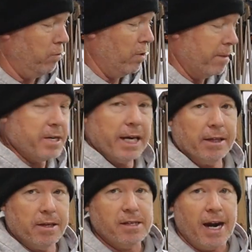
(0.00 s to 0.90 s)
when I'm
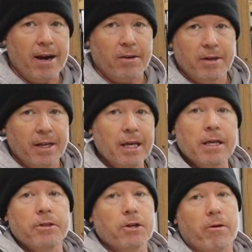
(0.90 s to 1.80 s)
taking this out
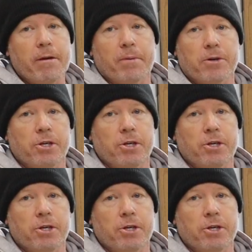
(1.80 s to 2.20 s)
in the creeper